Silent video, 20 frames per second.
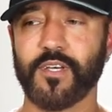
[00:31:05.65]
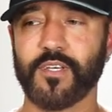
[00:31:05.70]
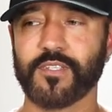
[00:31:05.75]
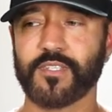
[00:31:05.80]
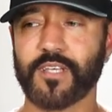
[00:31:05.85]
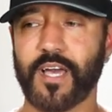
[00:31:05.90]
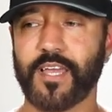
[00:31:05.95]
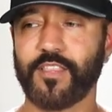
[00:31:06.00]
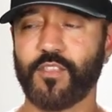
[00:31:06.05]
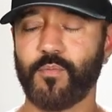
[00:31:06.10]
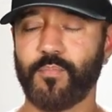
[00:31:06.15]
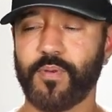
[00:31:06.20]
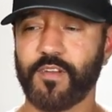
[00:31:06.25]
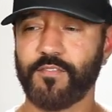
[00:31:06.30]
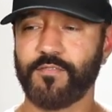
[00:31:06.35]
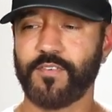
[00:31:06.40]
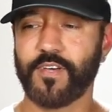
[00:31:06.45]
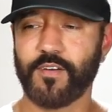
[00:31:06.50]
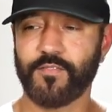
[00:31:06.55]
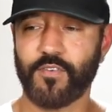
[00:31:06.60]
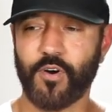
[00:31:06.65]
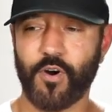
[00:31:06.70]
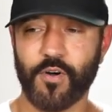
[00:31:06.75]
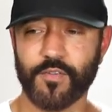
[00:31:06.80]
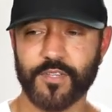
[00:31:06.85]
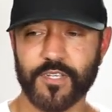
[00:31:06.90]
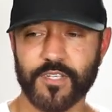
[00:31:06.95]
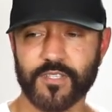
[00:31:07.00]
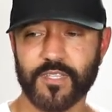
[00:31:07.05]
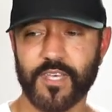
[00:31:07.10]
citing the benefit of
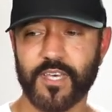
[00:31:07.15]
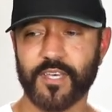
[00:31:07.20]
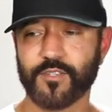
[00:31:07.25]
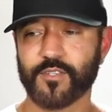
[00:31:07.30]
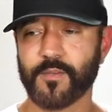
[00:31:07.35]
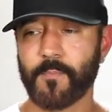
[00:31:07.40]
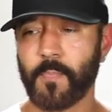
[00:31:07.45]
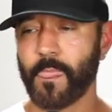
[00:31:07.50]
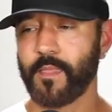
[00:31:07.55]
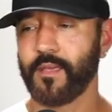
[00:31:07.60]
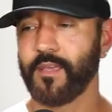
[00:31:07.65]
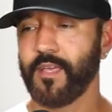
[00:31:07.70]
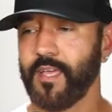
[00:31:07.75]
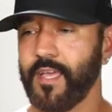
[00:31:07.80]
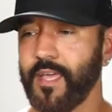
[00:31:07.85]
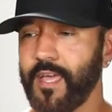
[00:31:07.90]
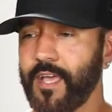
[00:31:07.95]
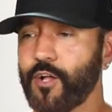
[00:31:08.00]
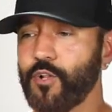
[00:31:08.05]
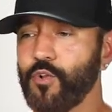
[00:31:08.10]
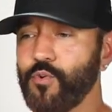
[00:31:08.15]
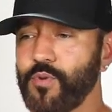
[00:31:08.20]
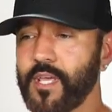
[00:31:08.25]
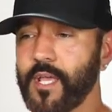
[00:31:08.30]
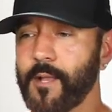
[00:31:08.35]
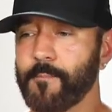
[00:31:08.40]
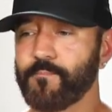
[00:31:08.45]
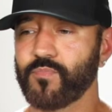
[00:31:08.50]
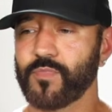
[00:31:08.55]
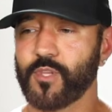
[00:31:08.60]
all these things,
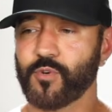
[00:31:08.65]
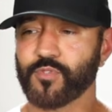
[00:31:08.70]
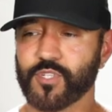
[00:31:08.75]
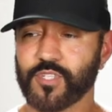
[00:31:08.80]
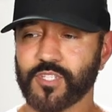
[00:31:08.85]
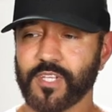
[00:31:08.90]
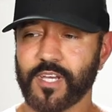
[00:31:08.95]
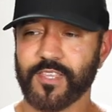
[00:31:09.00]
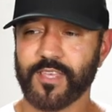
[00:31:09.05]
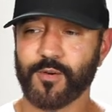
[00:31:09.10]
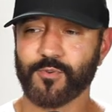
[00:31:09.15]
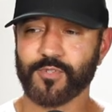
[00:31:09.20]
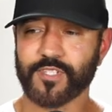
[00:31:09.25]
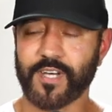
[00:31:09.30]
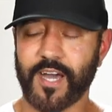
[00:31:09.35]
including there was a study that was